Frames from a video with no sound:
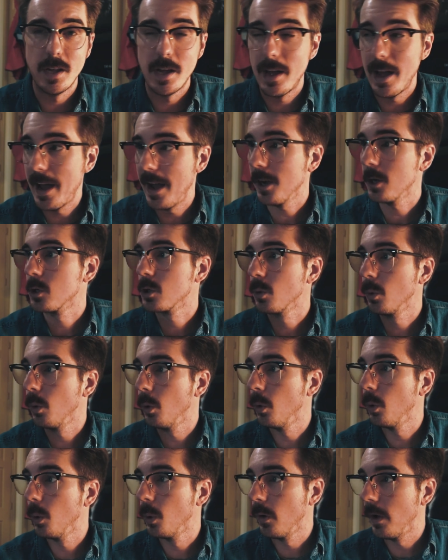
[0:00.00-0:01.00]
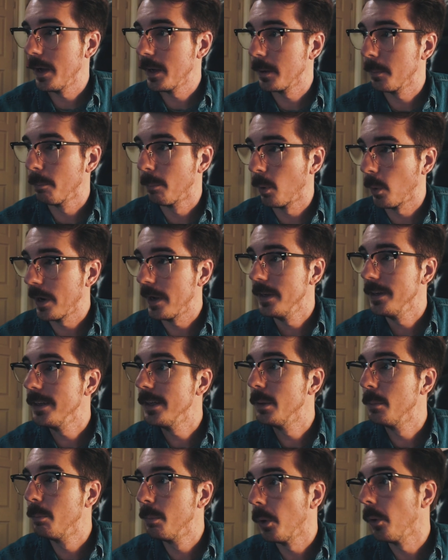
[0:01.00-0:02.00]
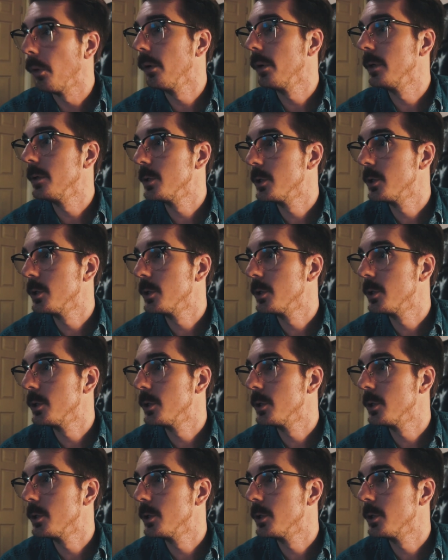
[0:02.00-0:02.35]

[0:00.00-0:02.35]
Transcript: actual like branded bullet